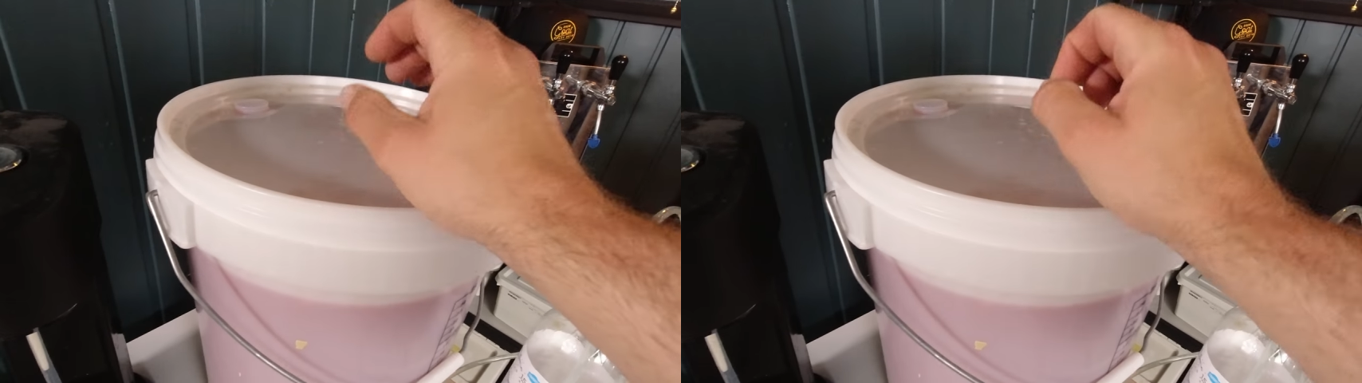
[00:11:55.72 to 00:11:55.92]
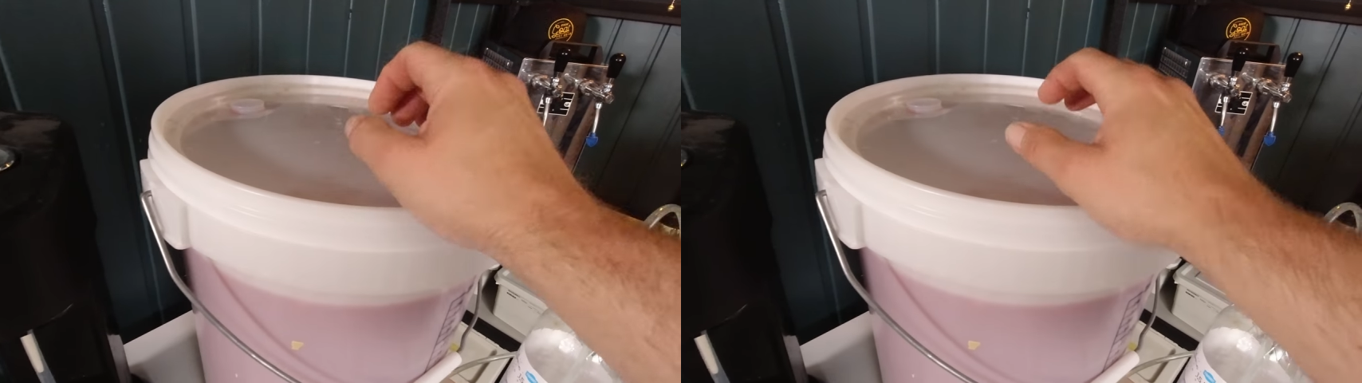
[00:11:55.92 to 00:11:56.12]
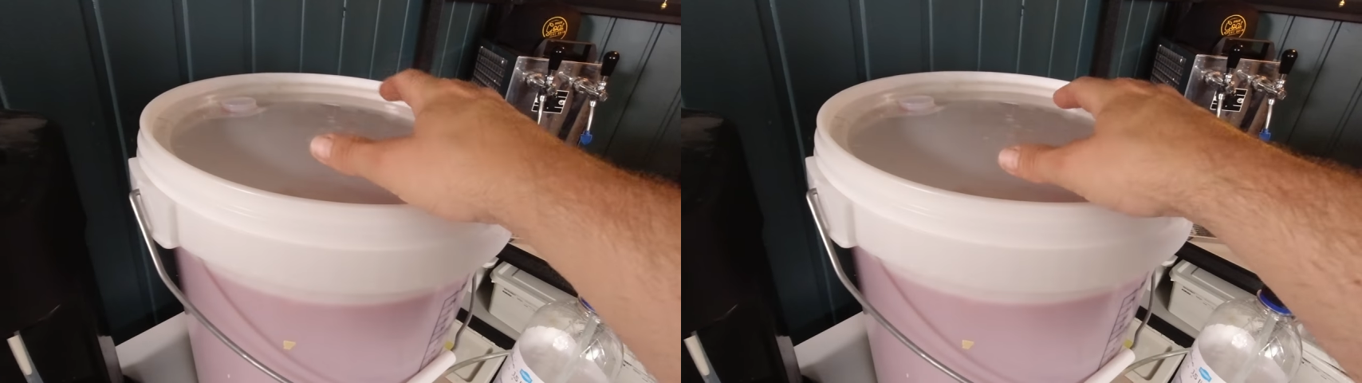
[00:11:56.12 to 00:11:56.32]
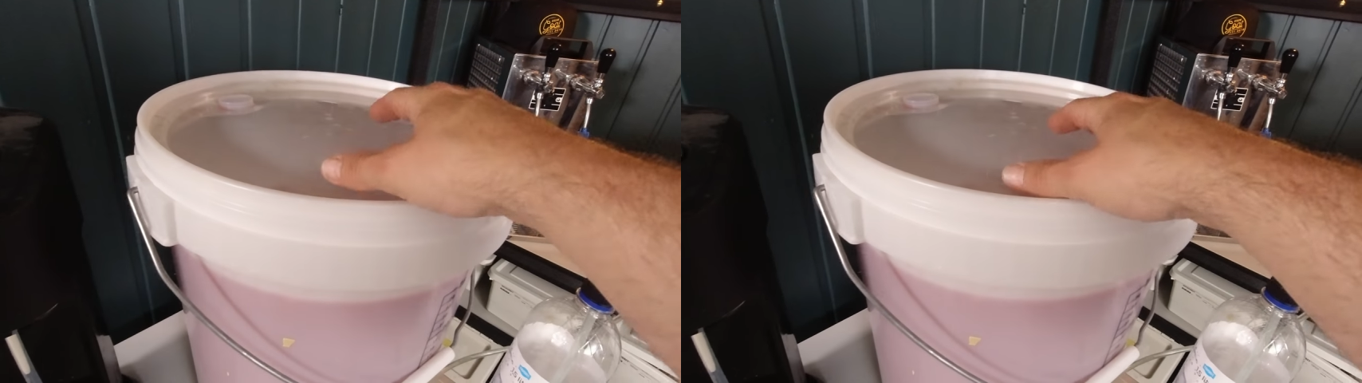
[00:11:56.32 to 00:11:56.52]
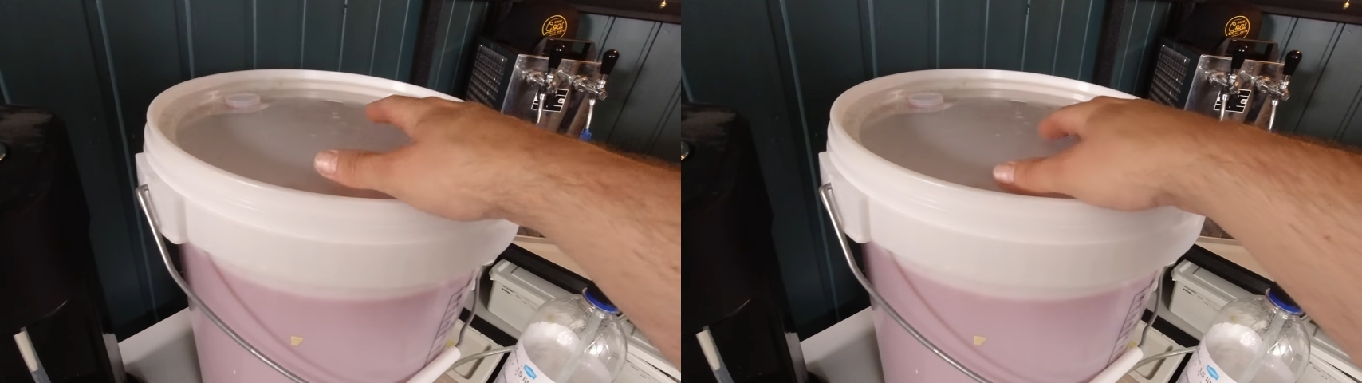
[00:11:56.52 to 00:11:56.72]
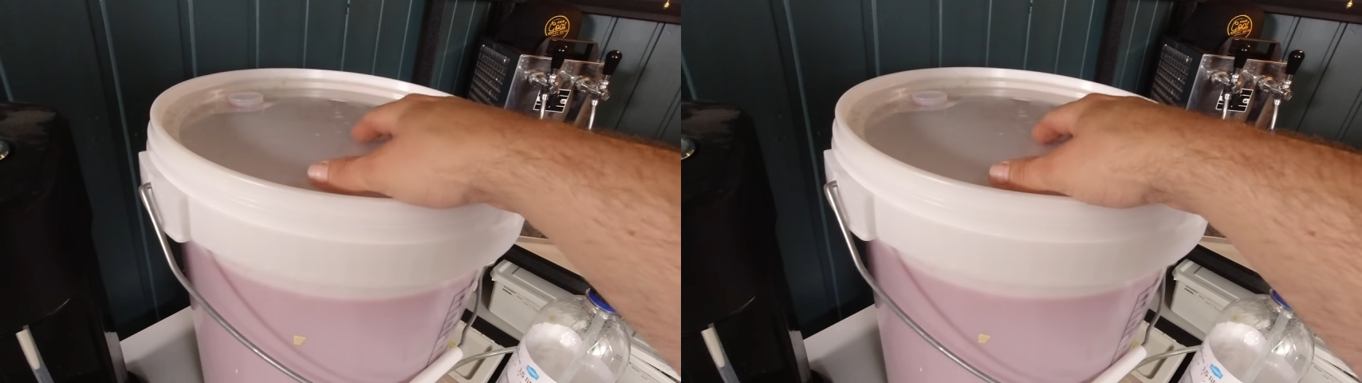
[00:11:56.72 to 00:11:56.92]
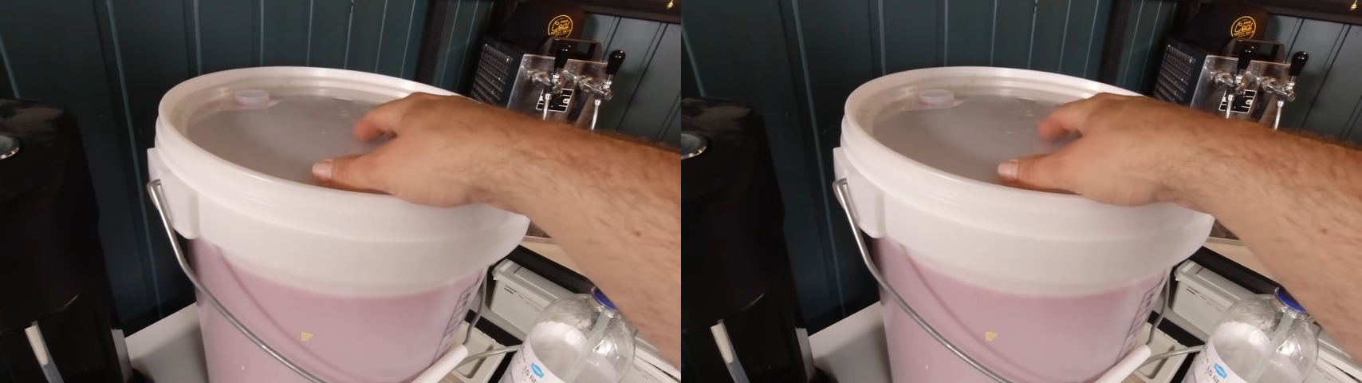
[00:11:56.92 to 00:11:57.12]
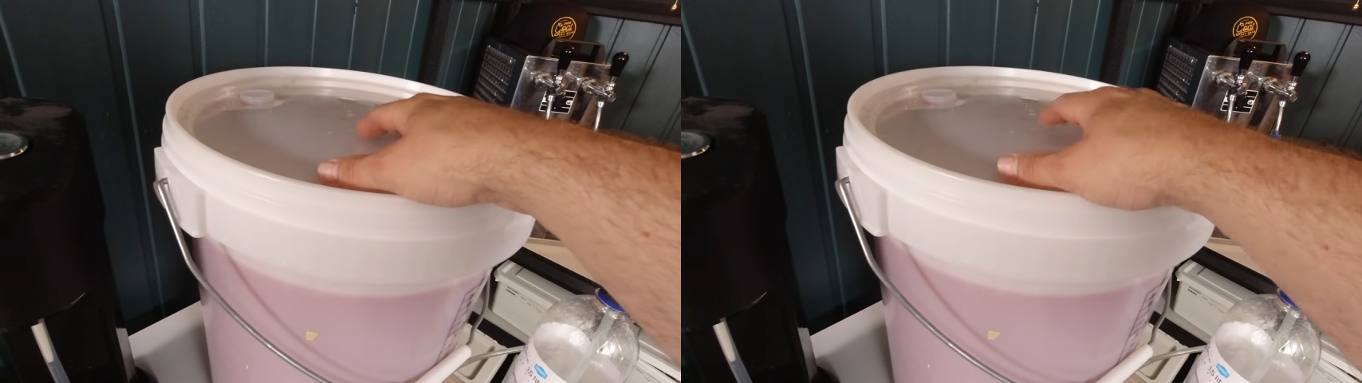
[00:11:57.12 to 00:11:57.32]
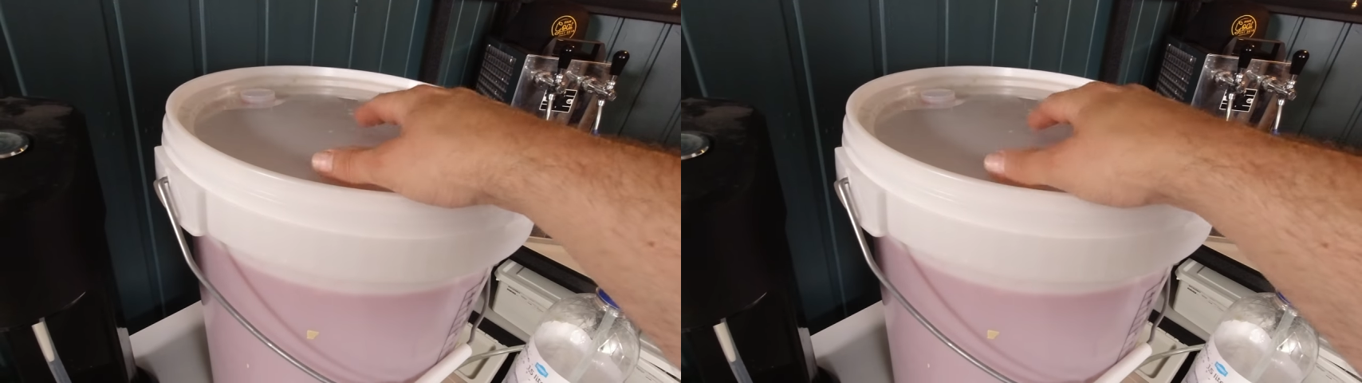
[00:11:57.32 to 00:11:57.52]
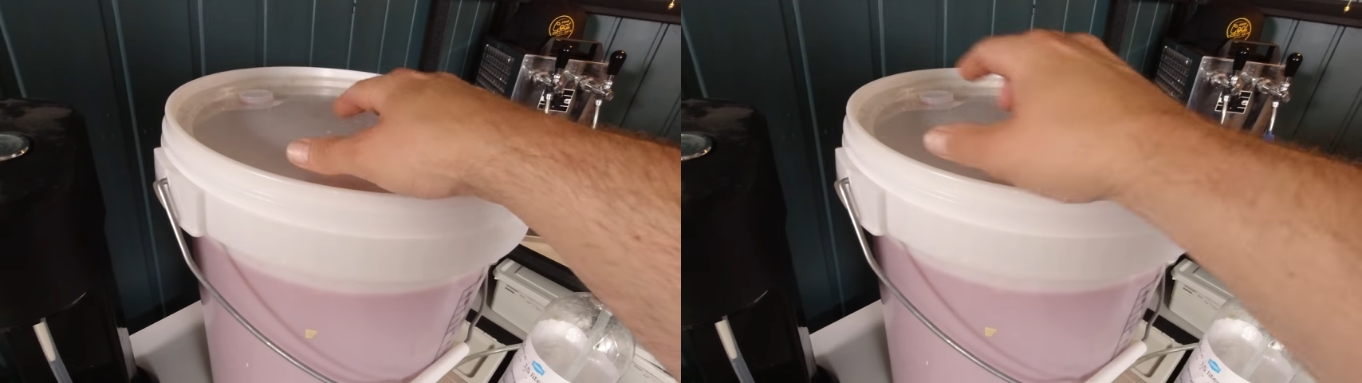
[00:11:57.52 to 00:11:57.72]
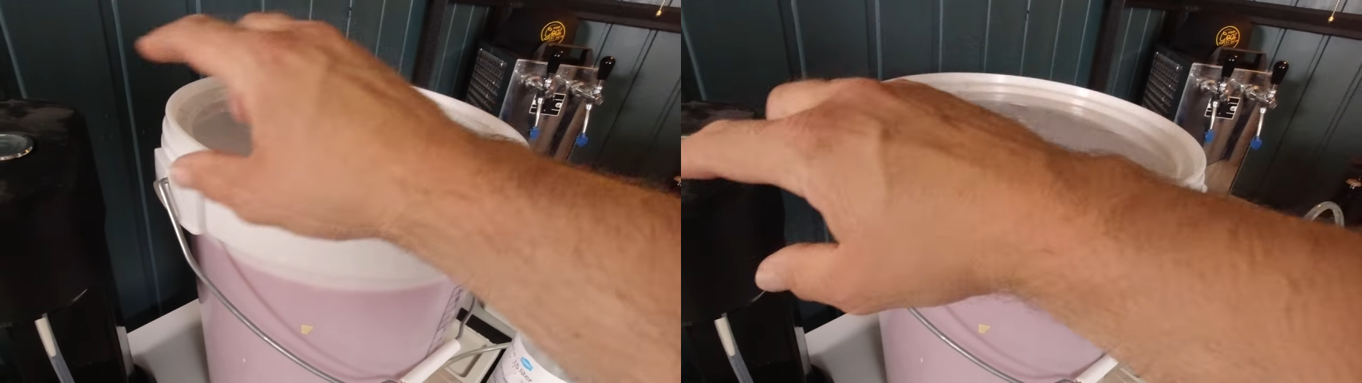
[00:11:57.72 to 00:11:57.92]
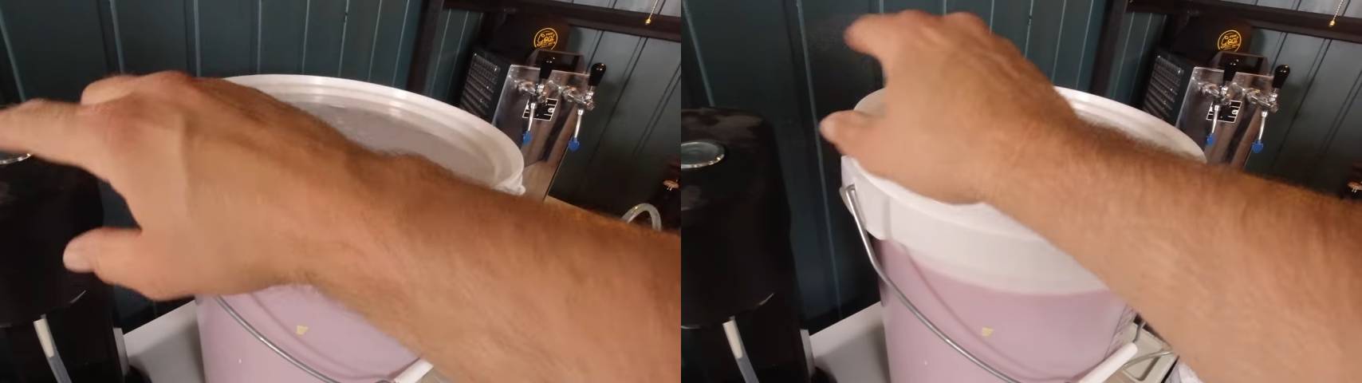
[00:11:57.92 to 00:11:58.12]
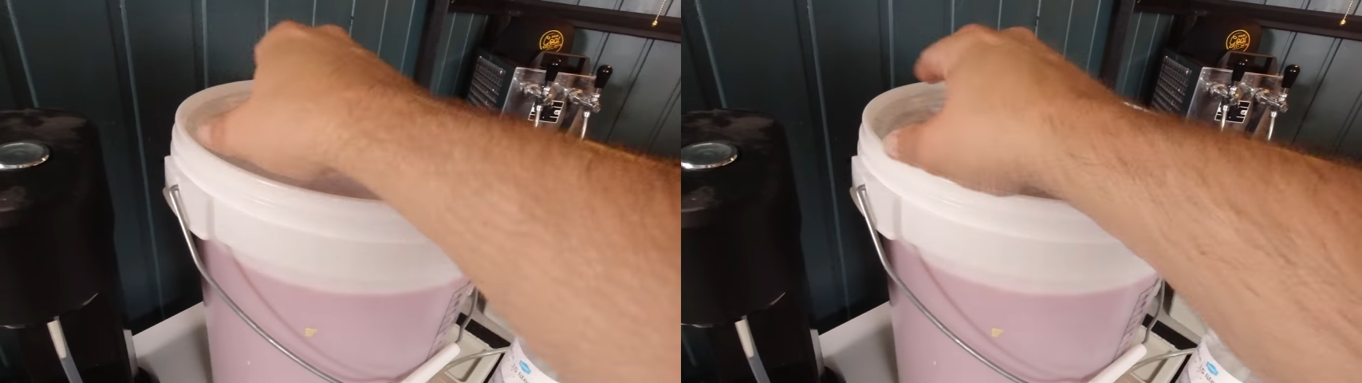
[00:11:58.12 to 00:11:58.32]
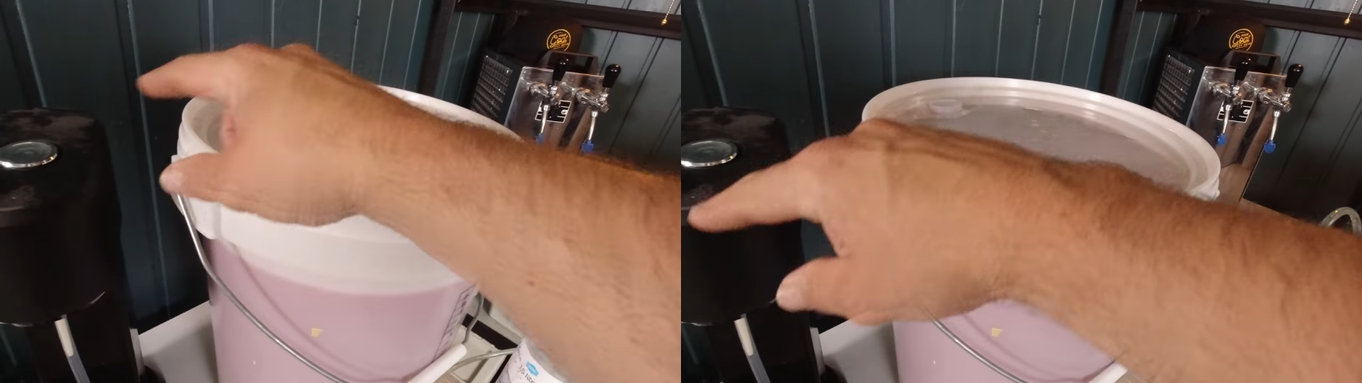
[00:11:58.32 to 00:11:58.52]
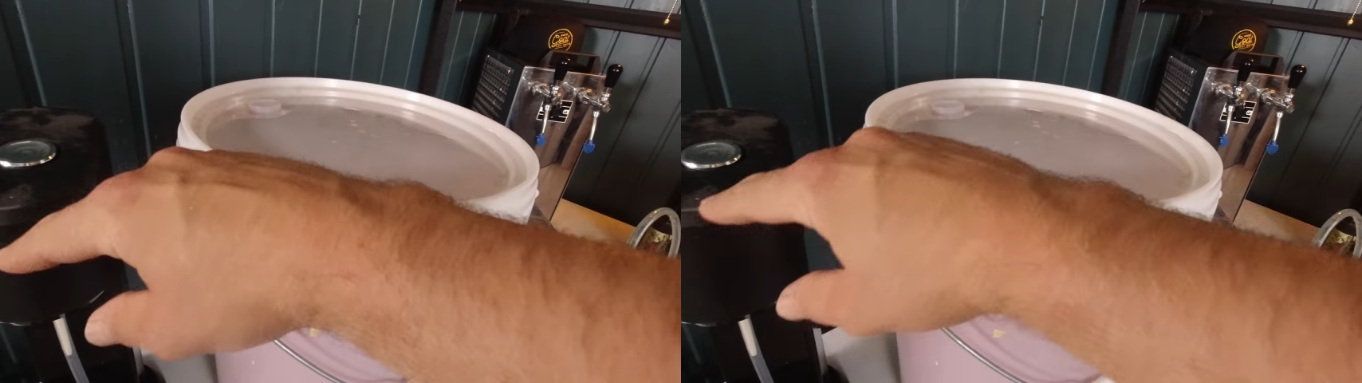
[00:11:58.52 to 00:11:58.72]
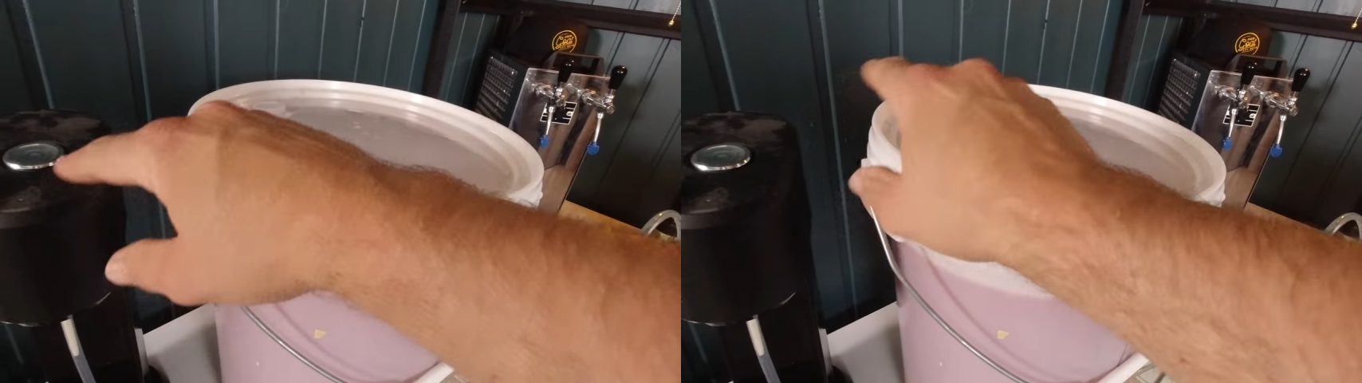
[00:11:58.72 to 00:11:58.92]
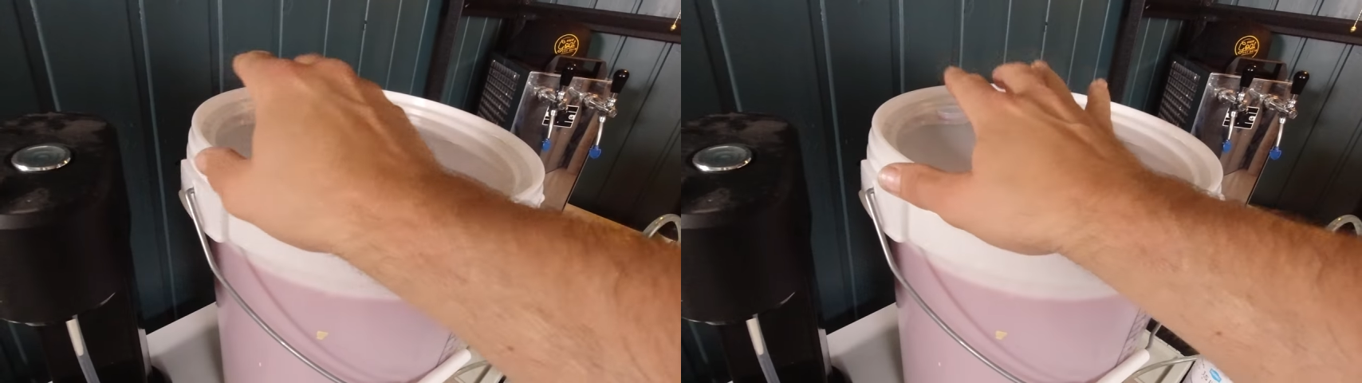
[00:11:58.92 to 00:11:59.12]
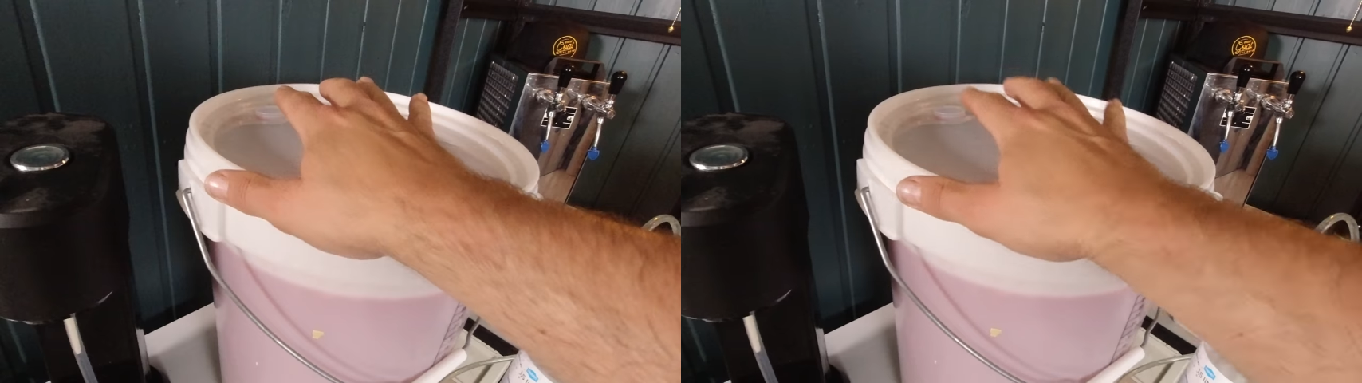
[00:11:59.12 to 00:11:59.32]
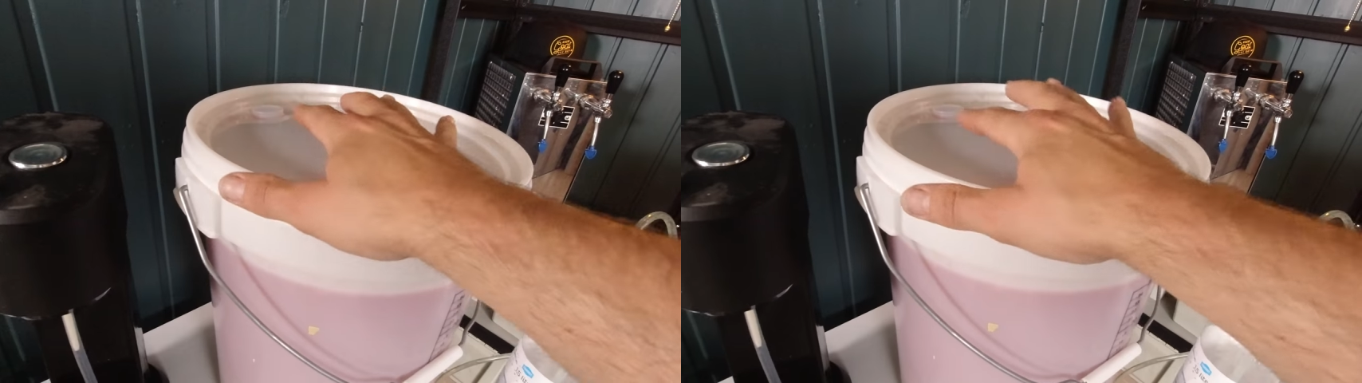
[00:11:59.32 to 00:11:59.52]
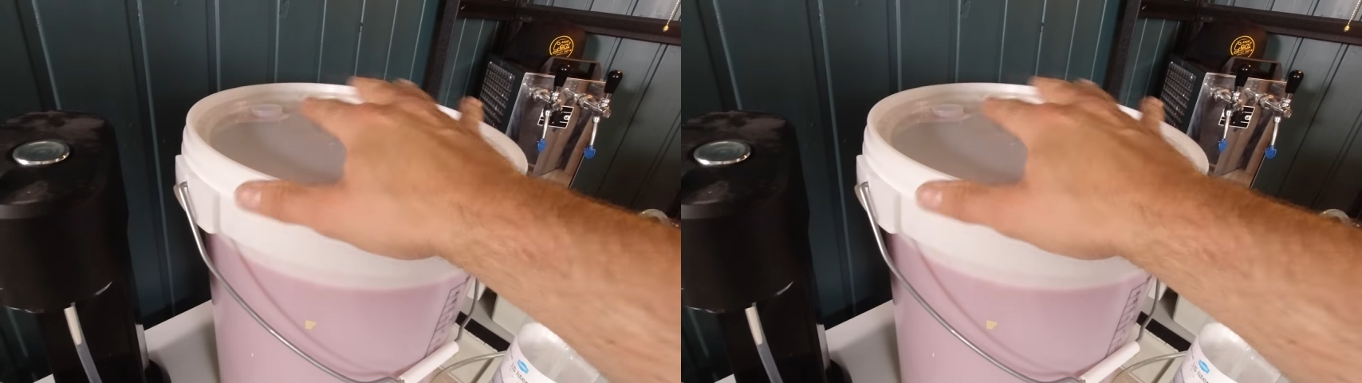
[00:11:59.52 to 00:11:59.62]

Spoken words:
[unreadable: no face in view]